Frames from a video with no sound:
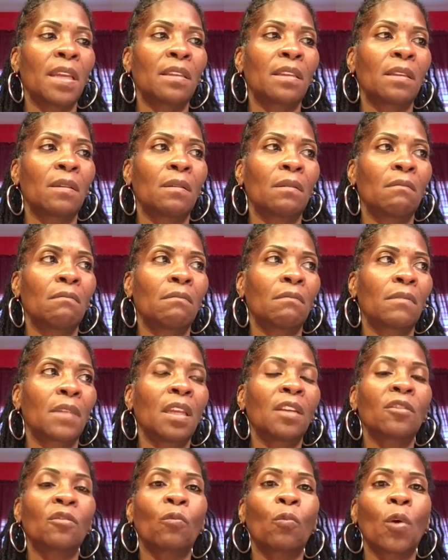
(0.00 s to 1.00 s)
it
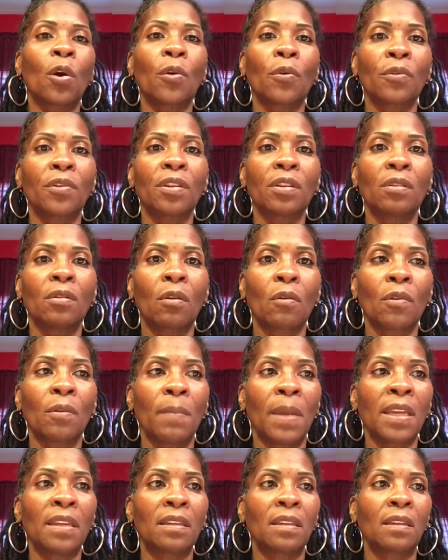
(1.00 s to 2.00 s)
things worse. It
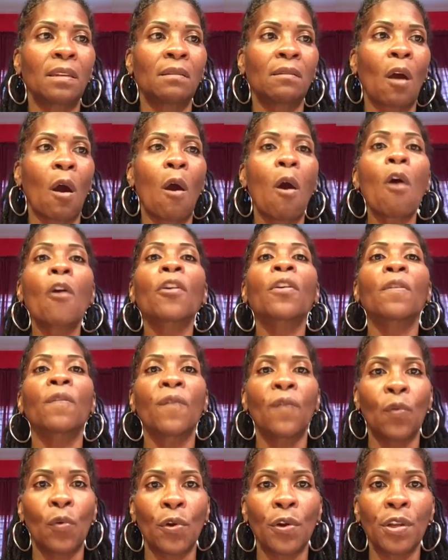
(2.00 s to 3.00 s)
makes it harder
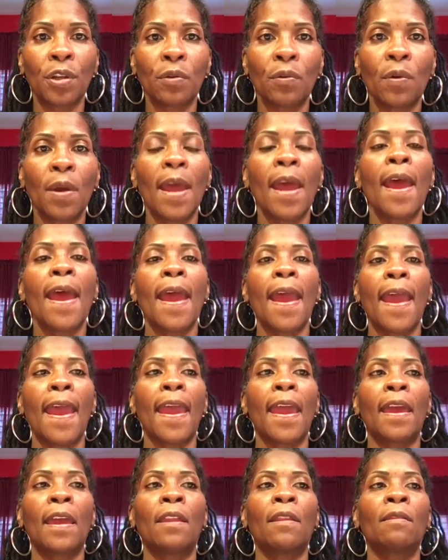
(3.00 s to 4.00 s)
for you,
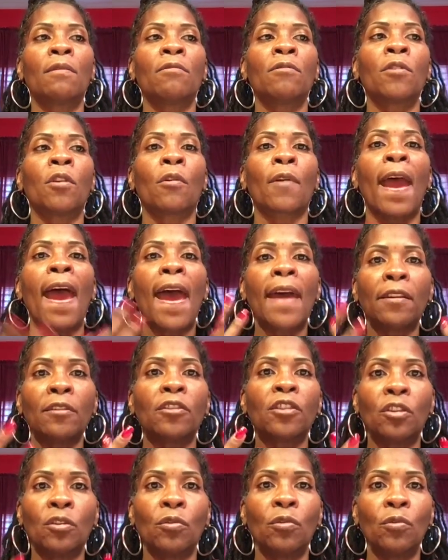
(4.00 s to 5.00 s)
and your
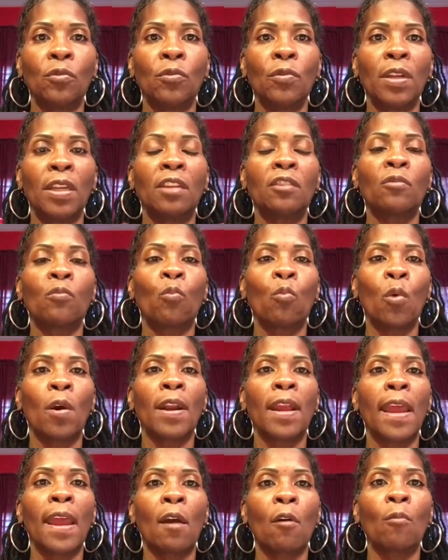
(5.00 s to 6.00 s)
attitude is what
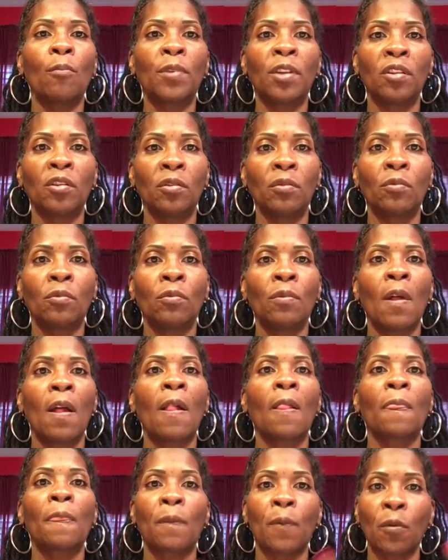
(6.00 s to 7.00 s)
helps you
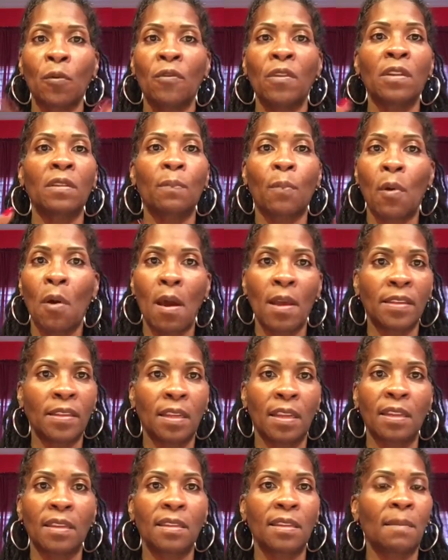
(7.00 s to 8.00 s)
through this
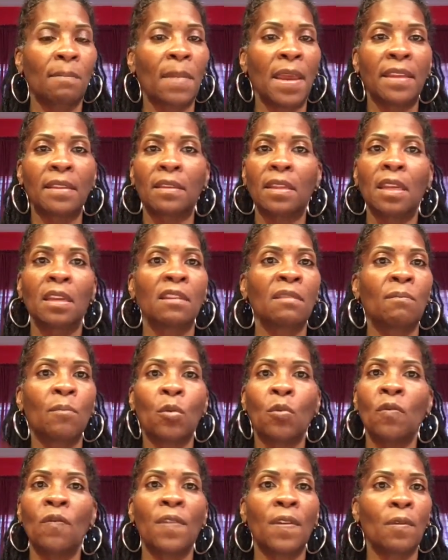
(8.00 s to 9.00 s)
process and make things
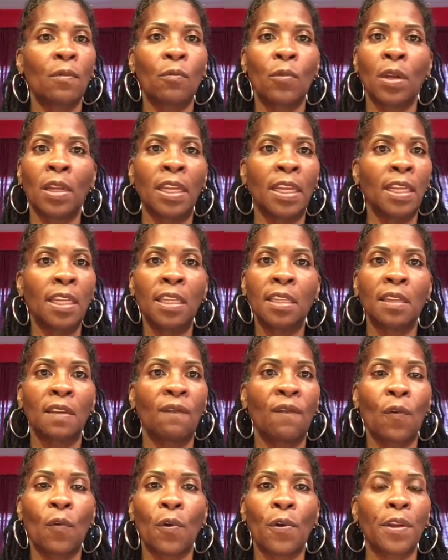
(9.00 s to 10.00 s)
move really easy
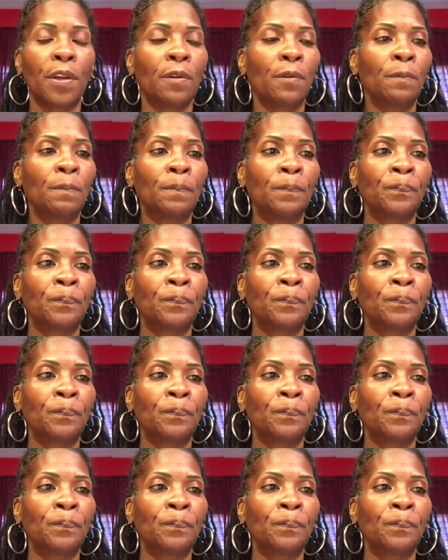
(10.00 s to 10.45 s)
for you.